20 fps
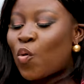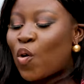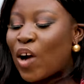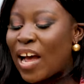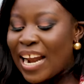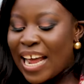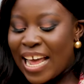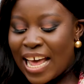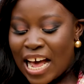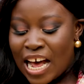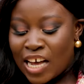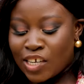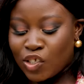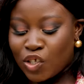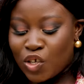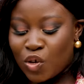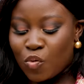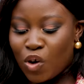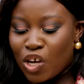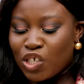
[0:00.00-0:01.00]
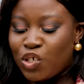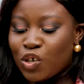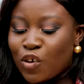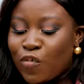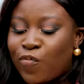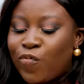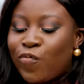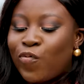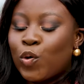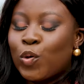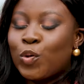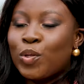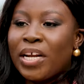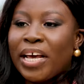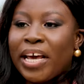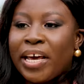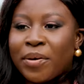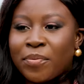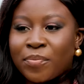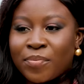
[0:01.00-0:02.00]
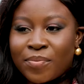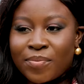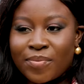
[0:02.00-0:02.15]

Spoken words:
Can I ask you, what's your full name?